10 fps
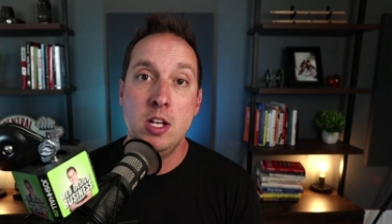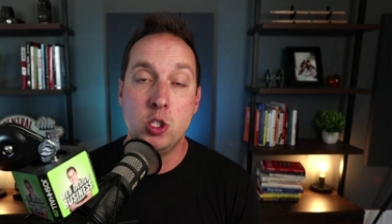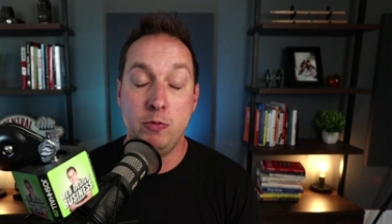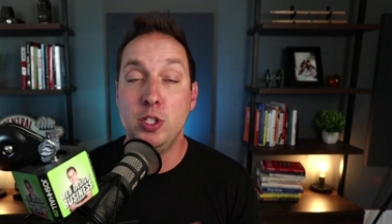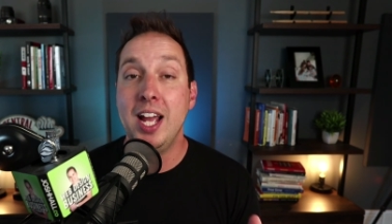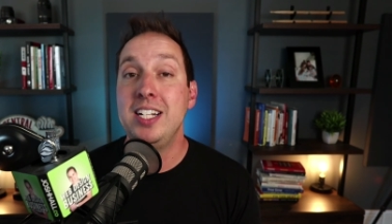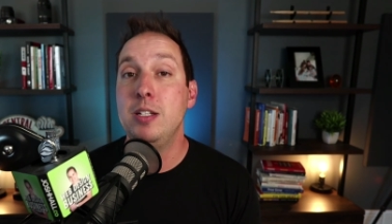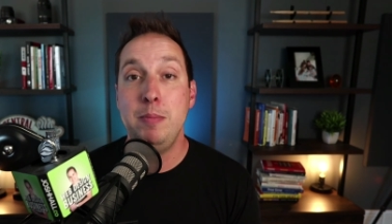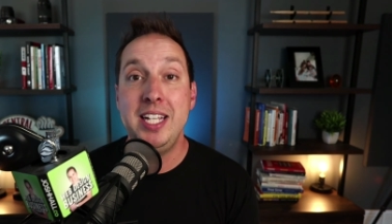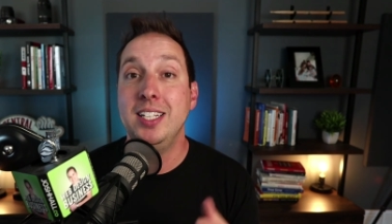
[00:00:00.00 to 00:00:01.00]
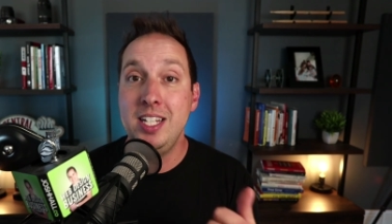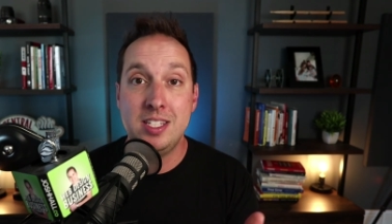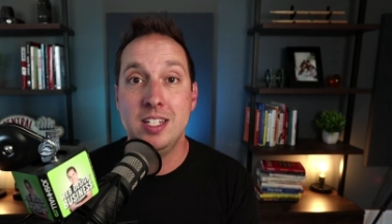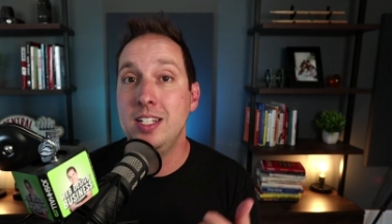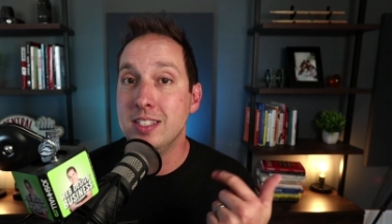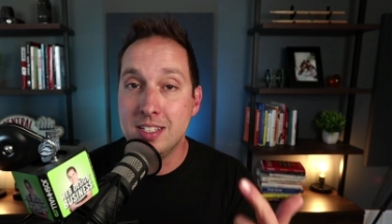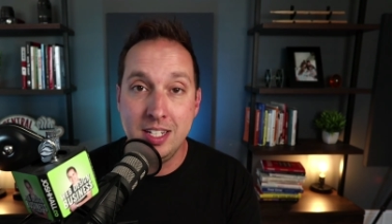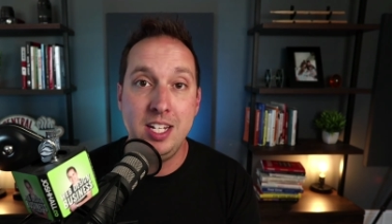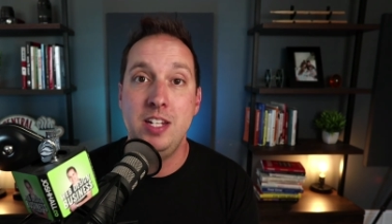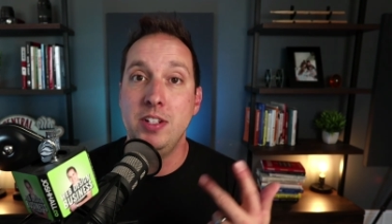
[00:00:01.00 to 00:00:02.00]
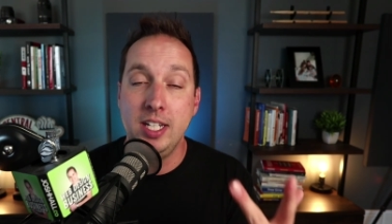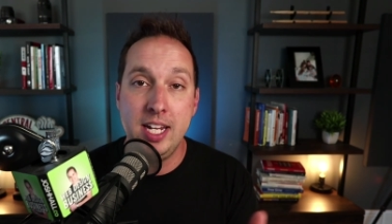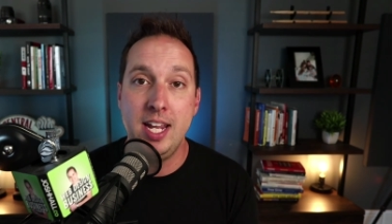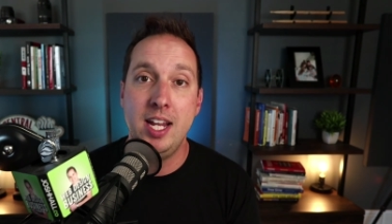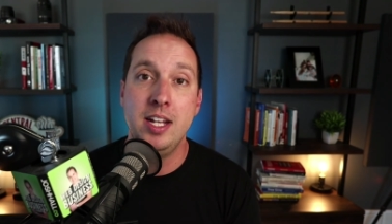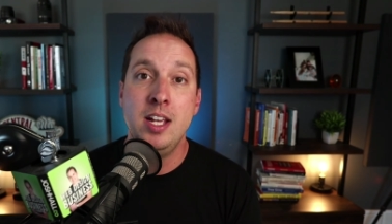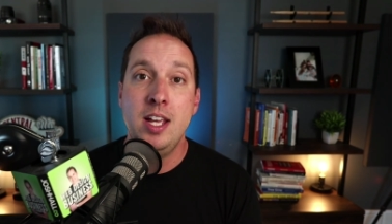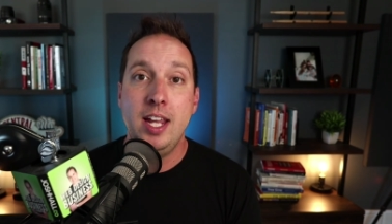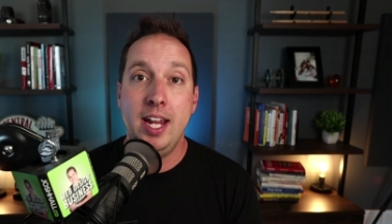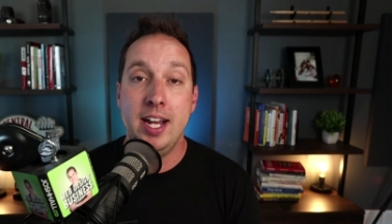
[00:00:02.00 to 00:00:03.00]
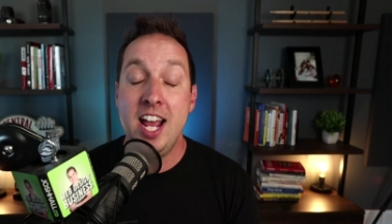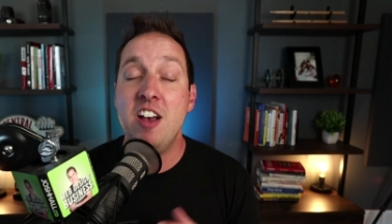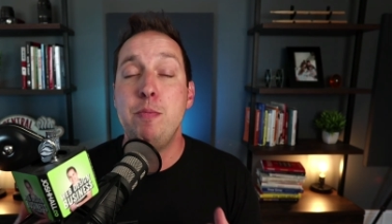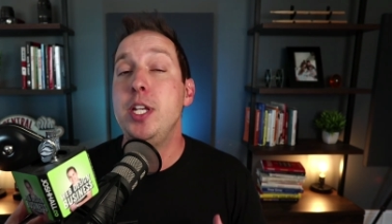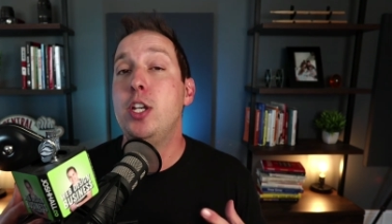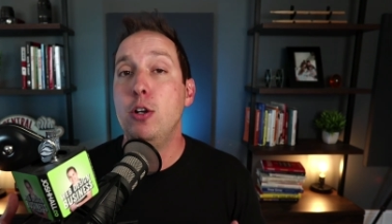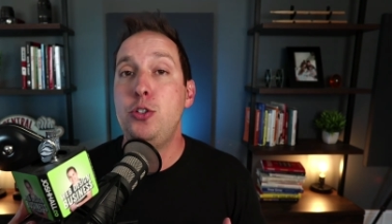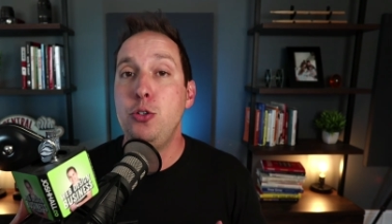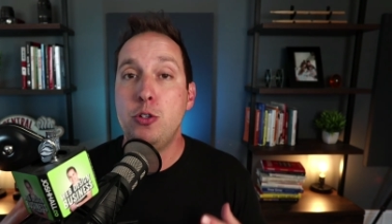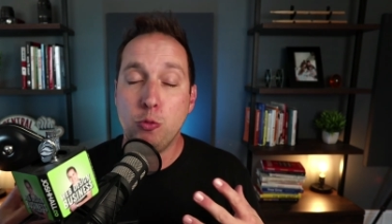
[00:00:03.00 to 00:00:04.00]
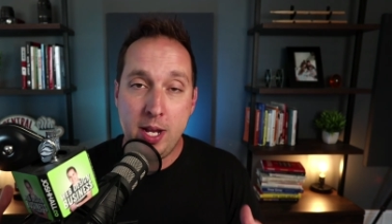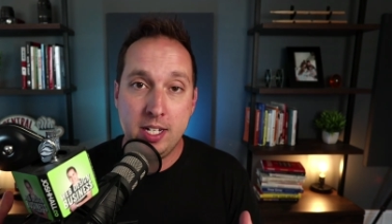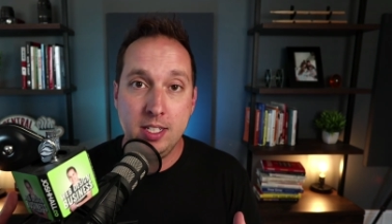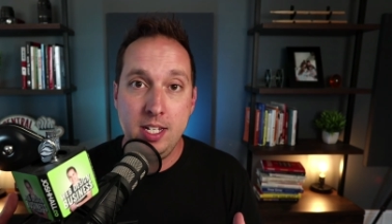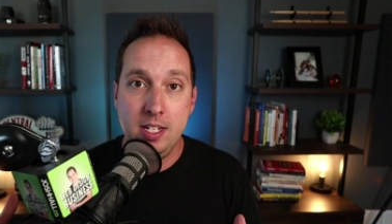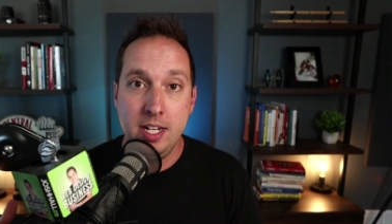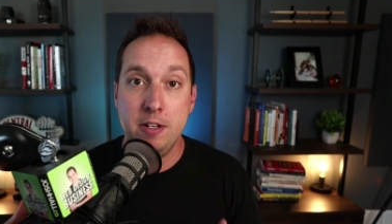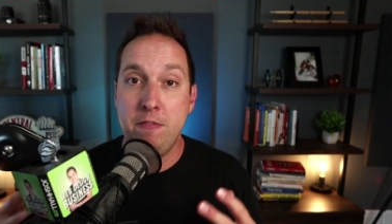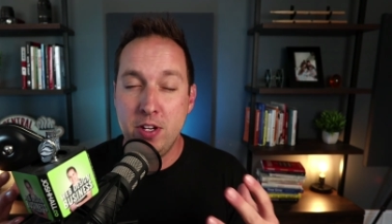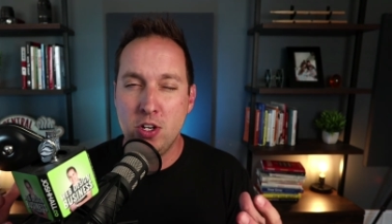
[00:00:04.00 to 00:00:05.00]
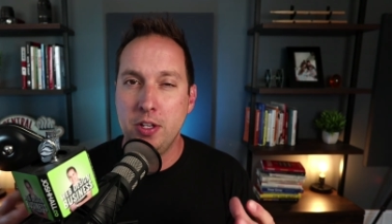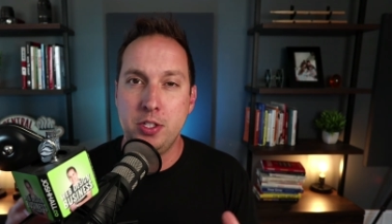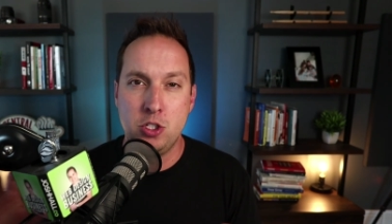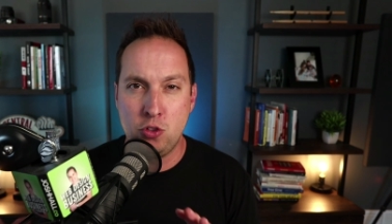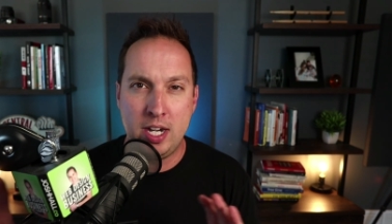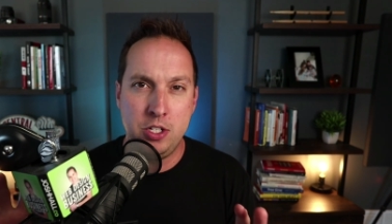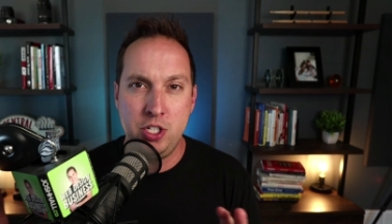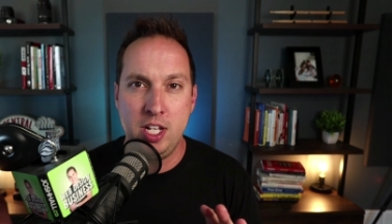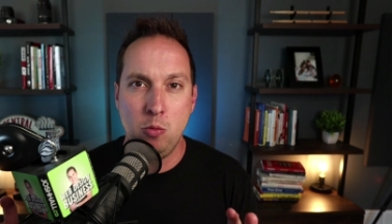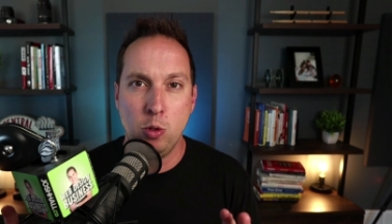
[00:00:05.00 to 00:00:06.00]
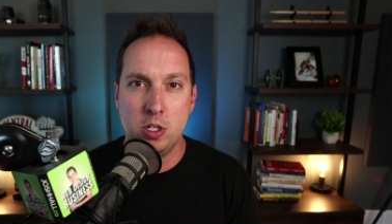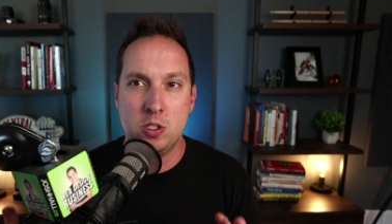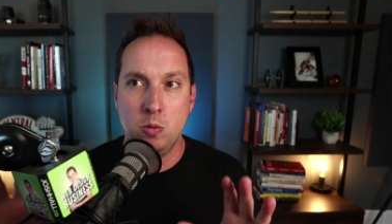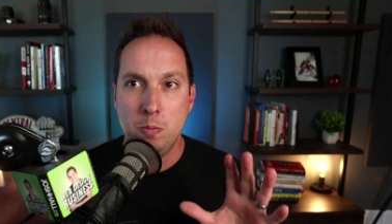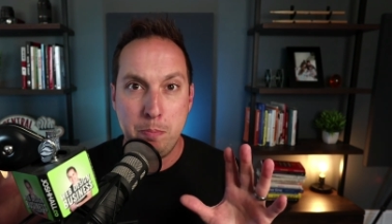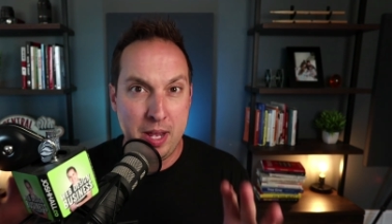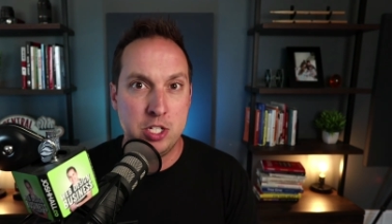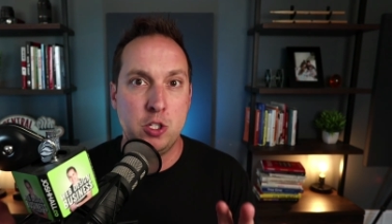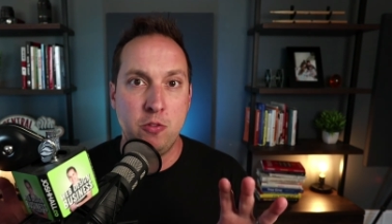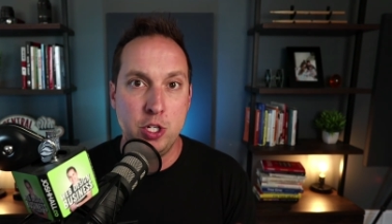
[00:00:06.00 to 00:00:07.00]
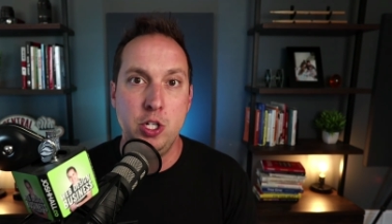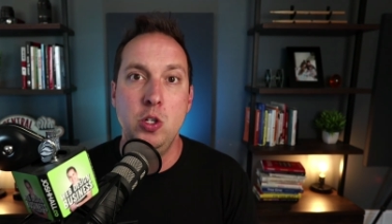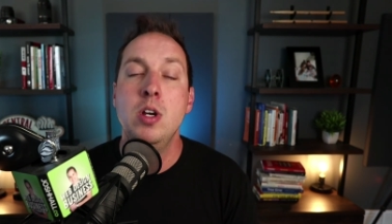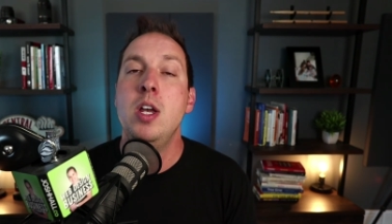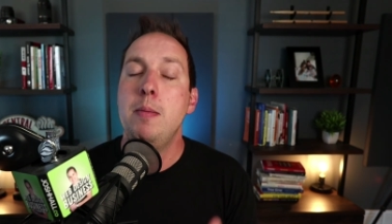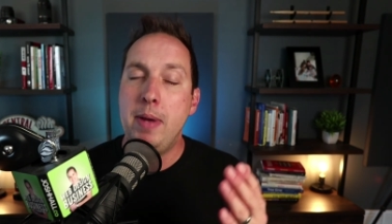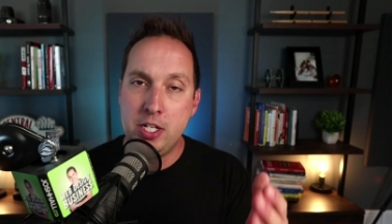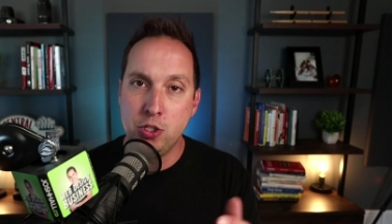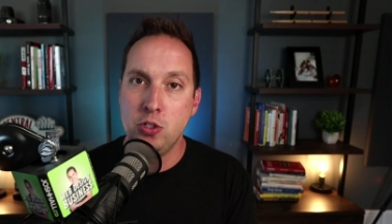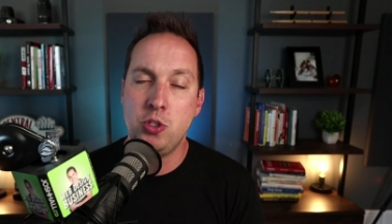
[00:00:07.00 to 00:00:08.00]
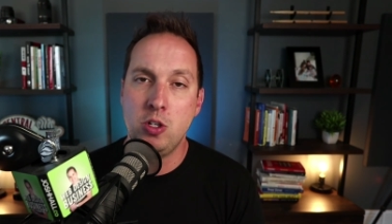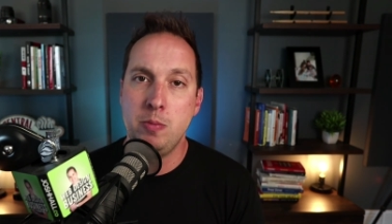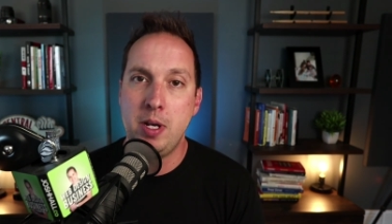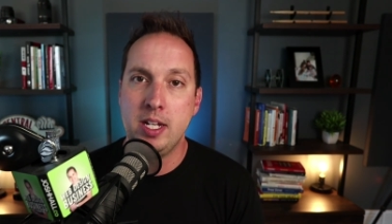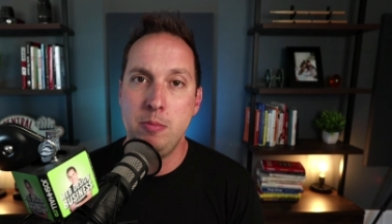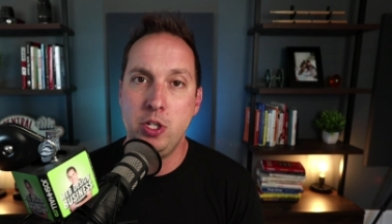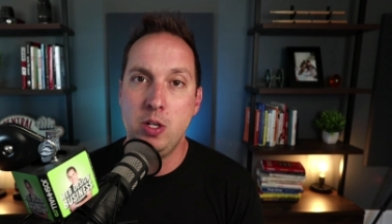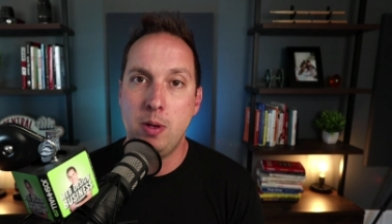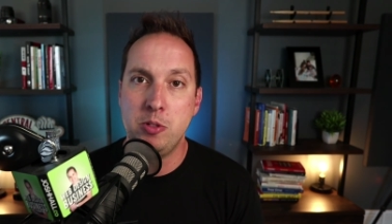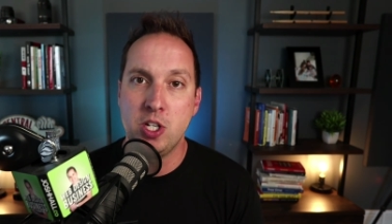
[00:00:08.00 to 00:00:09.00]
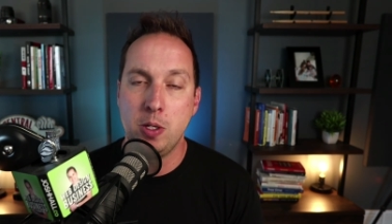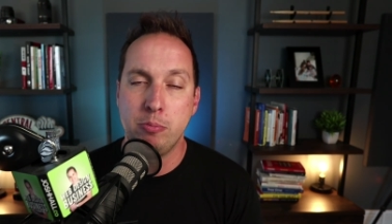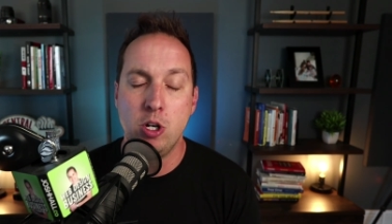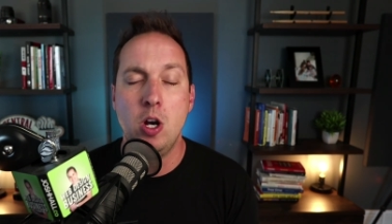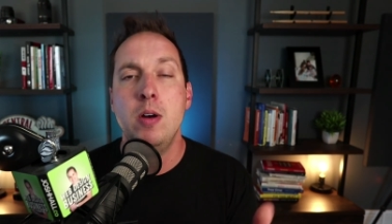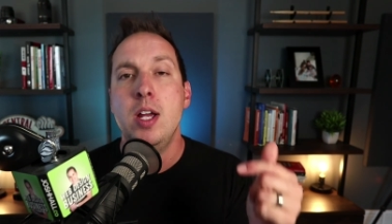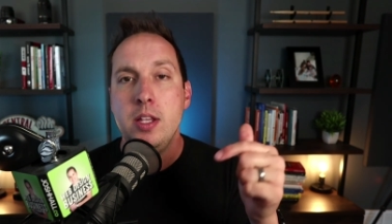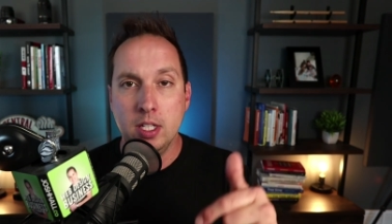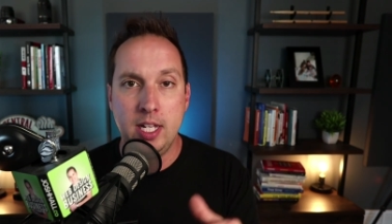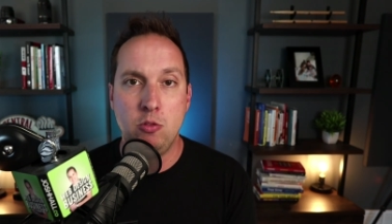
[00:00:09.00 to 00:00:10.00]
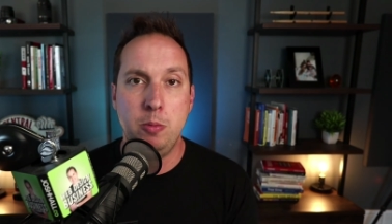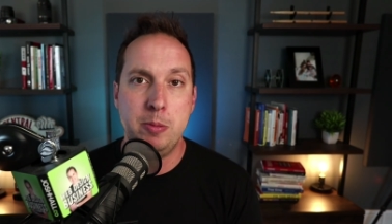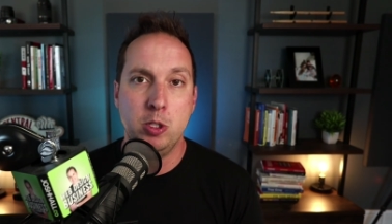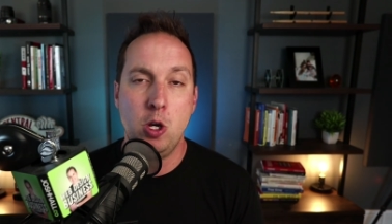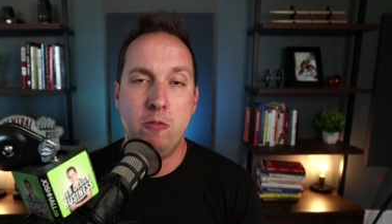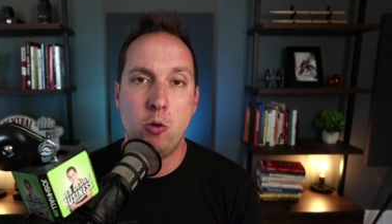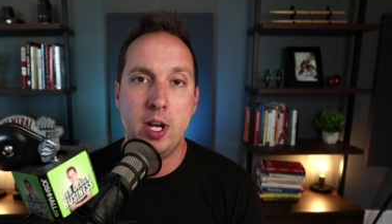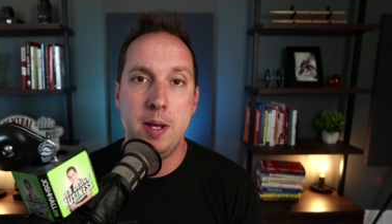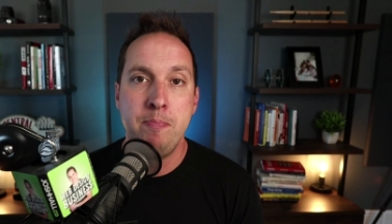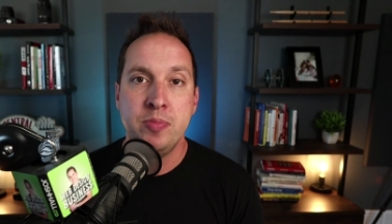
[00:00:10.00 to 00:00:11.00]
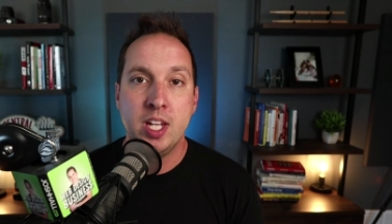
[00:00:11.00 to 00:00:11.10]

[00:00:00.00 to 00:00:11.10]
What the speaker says: So if you'd like to meet Lisa and Steve and Leanne and have me coach you directly and to figure out the strategy that works best for you, make sure to join my community, Web Designer Pro. The link will be below for you. And